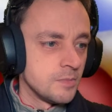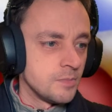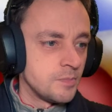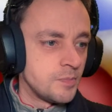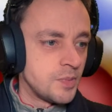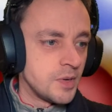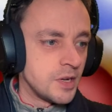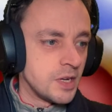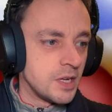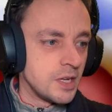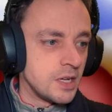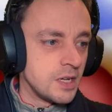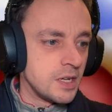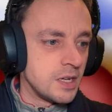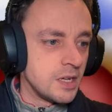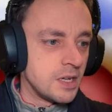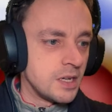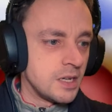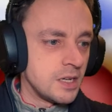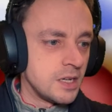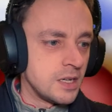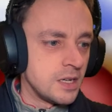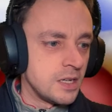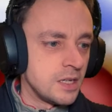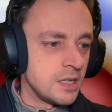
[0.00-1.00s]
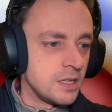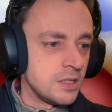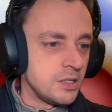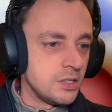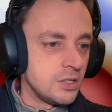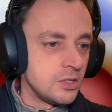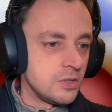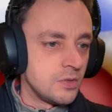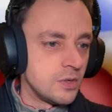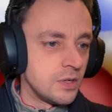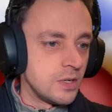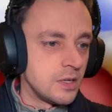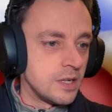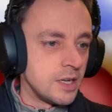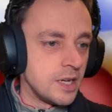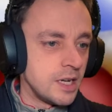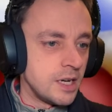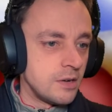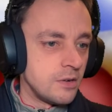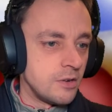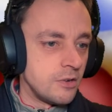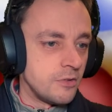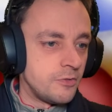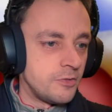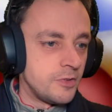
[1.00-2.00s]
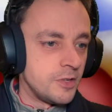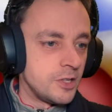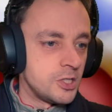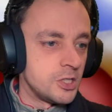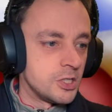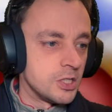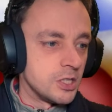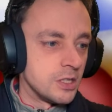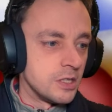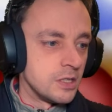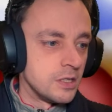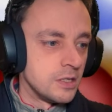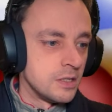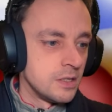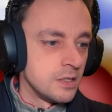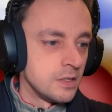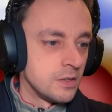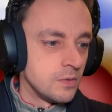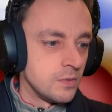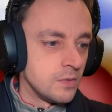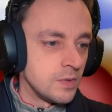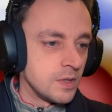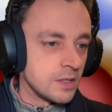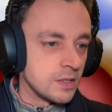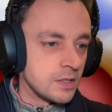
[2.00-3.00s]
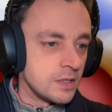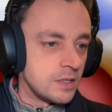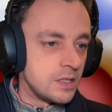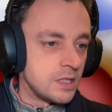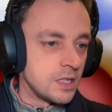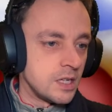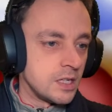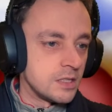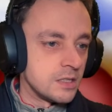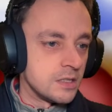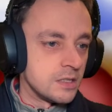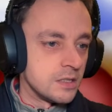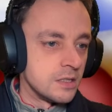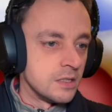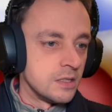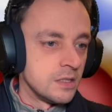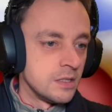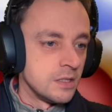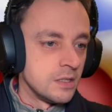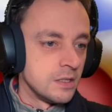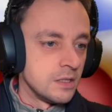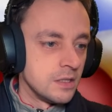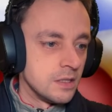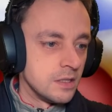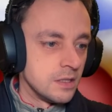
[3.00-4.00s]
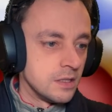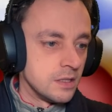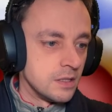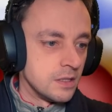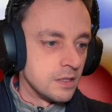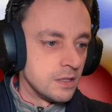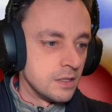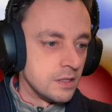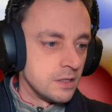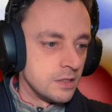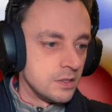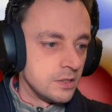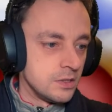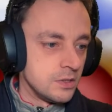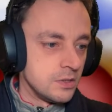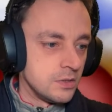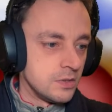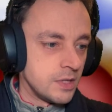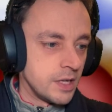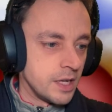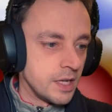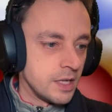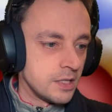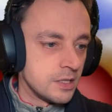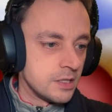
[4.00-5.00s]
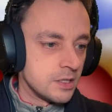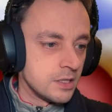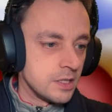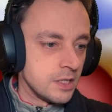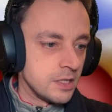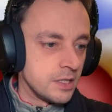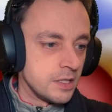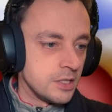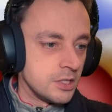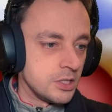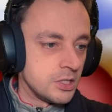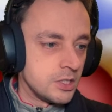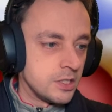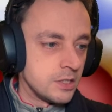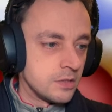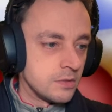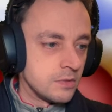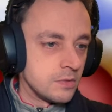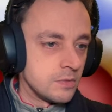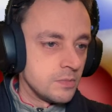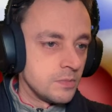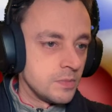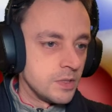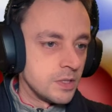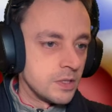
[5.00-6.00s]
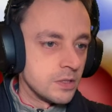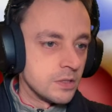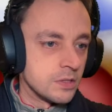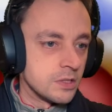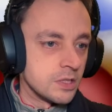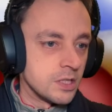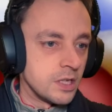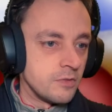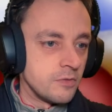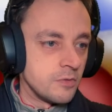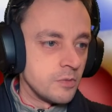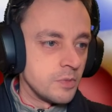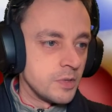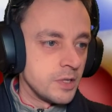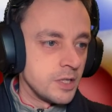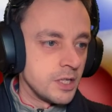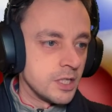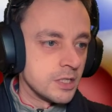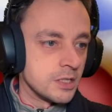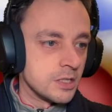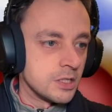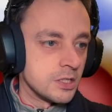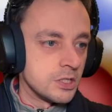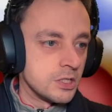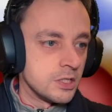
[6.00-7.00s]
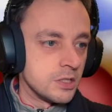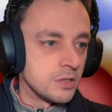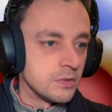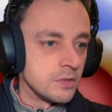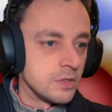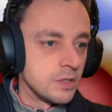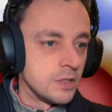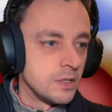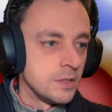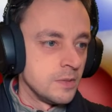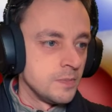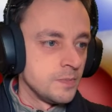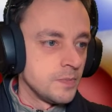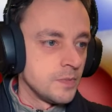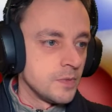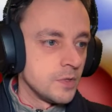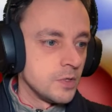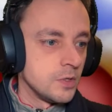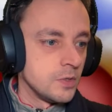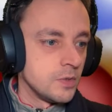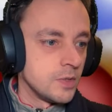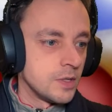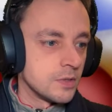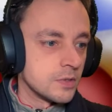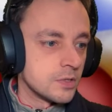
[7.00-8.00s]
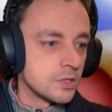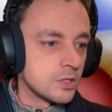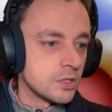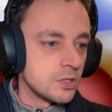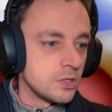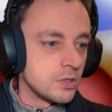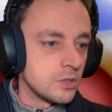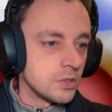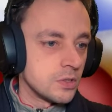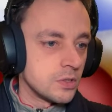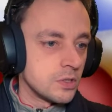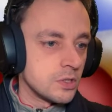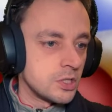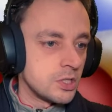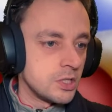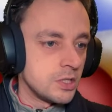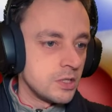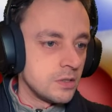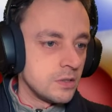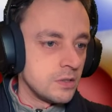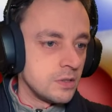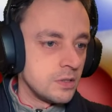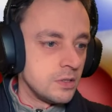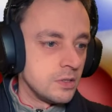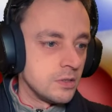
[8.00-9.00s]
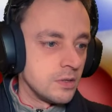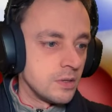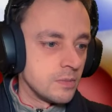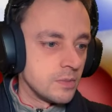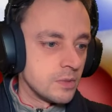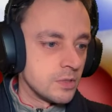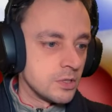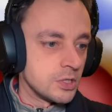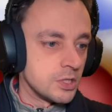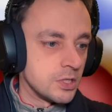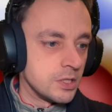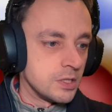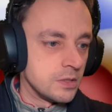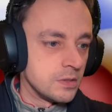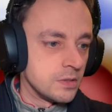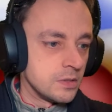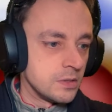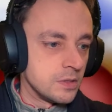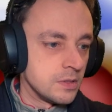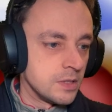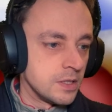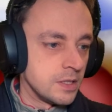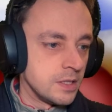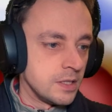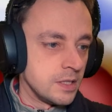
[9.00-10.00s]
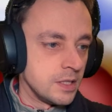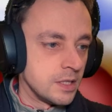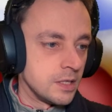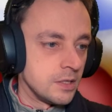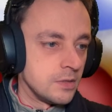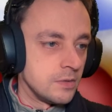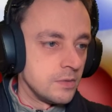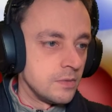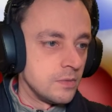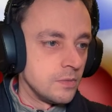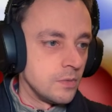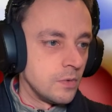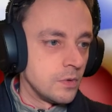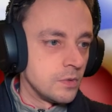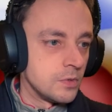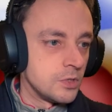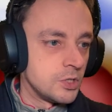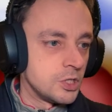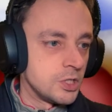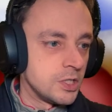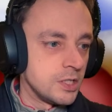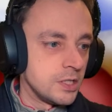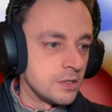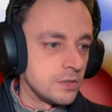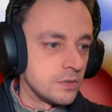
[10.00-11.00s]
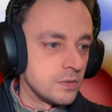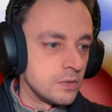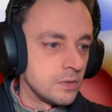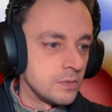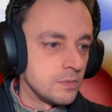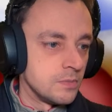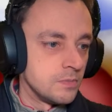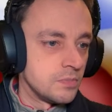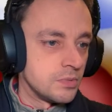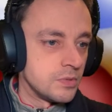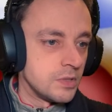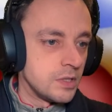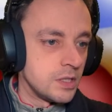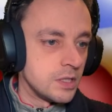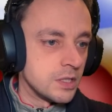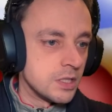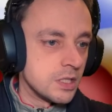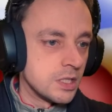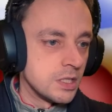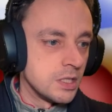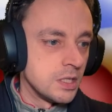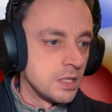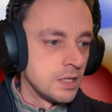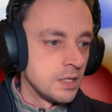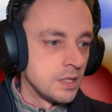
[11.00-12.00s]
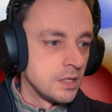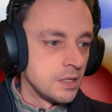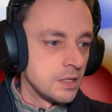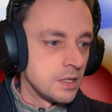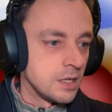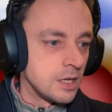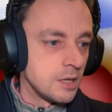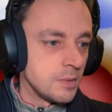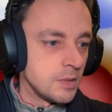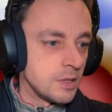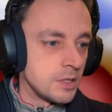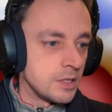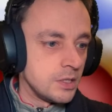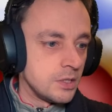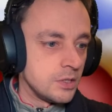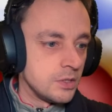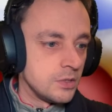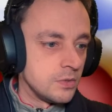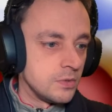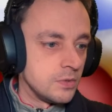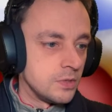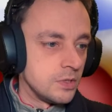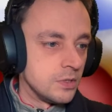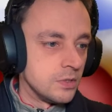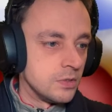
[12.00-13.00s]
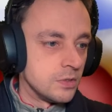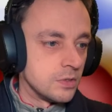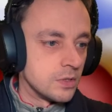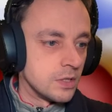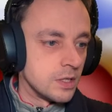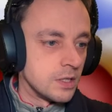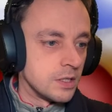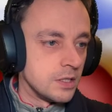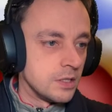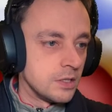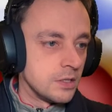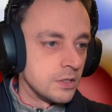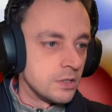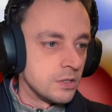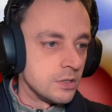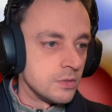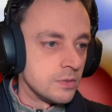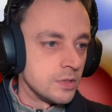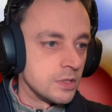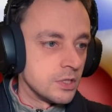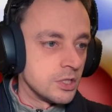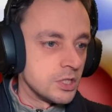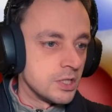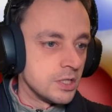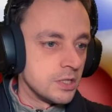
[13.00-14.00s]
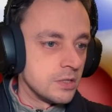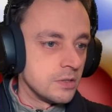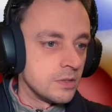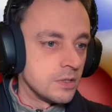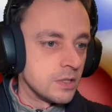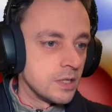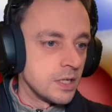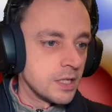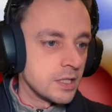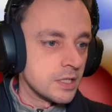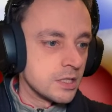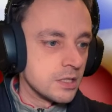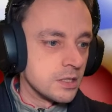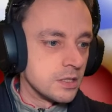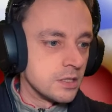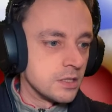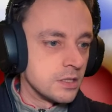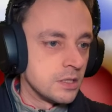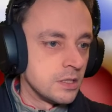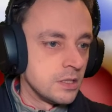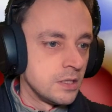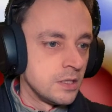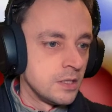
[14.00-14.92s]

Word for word: Bah! You are now a fisher. Well done. And you get a shield because everybody gets a shield. Who else has not got a shield? You haven't got a shield. There you go. One shield. Brilliant. How about you? You look like you could do with a shield. Excellent.